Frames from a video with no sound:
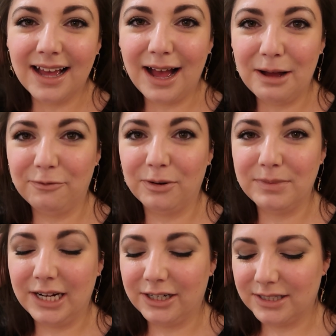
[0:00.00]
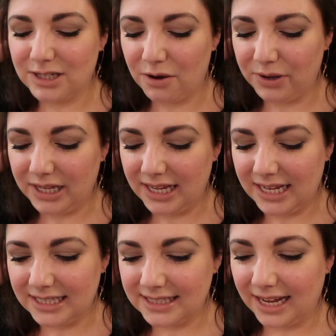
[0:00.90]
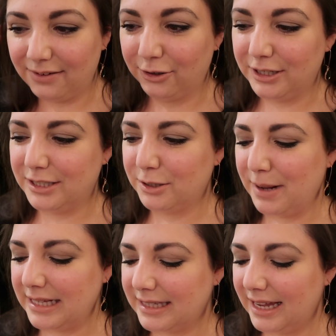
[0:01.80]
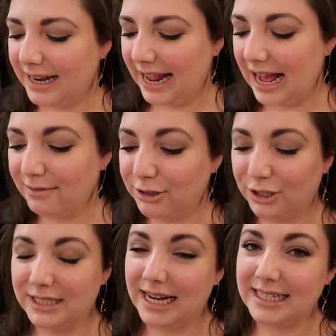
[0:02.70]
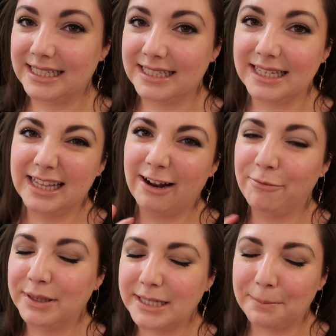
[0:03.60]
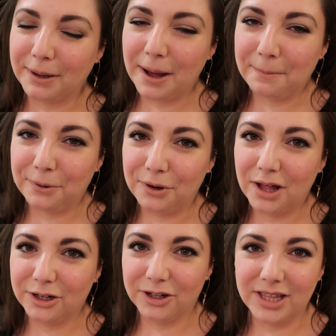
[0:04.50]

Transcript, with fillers: um, from there is going inside of her Easter basket and I haven't looked at it since. And then I've picked up a couple other